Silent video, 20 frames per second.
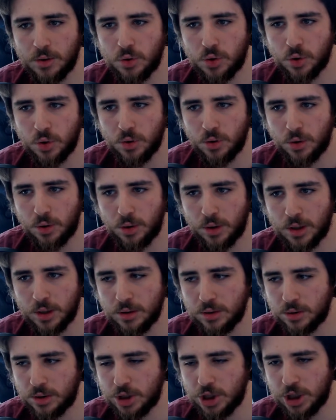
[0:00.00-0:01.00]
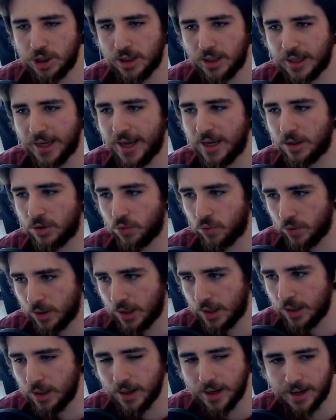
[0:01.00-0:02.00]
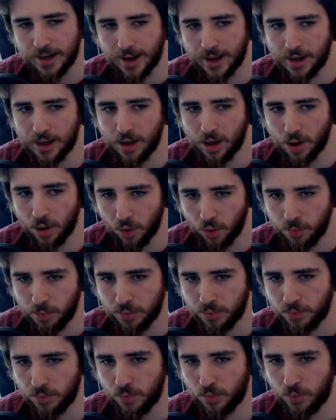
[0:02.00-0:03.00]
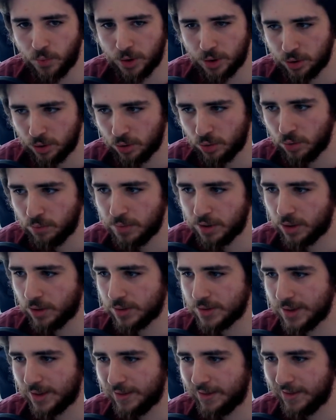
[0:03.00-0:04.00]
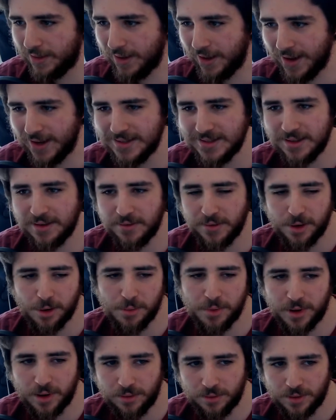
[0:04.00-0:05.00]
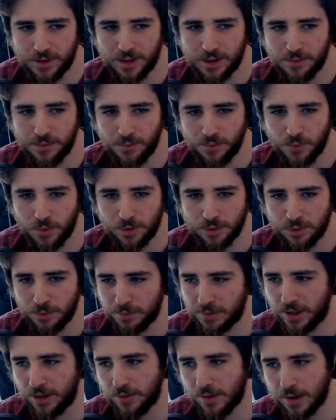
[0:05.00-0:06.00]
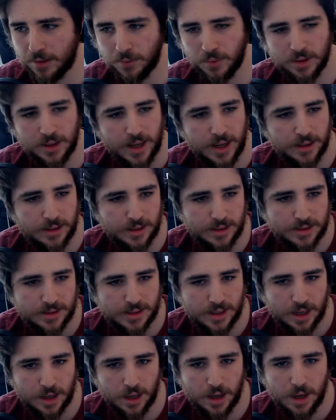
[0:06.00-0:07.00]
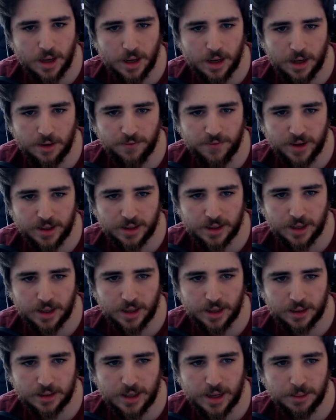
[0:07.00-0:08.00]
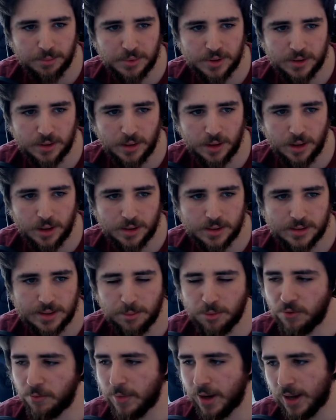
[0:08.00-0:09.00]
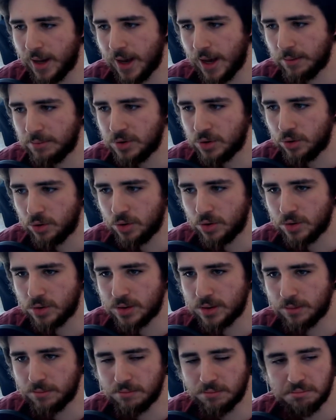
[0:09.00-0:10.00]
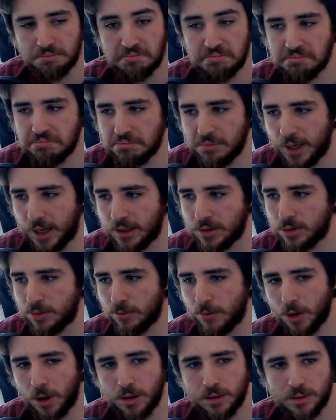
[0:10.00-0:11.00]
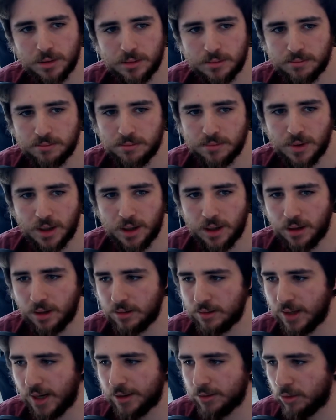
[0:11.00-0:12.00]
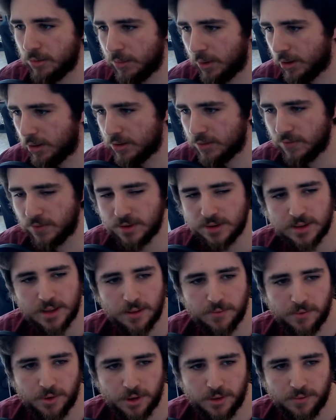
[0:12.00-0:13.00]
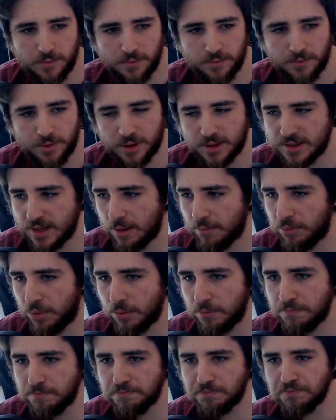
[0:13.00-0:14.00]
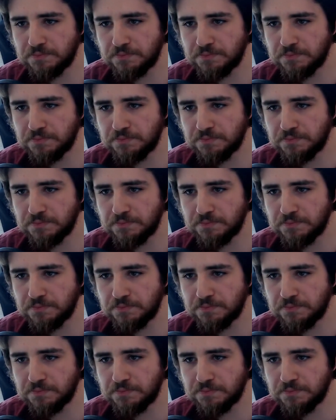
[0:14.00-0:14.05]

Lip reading: in GTK 3, and I hope we do, because I, as a developer, I really want to play around with that and see if I can adapt some of my apps to use some custom colored title bars, for example.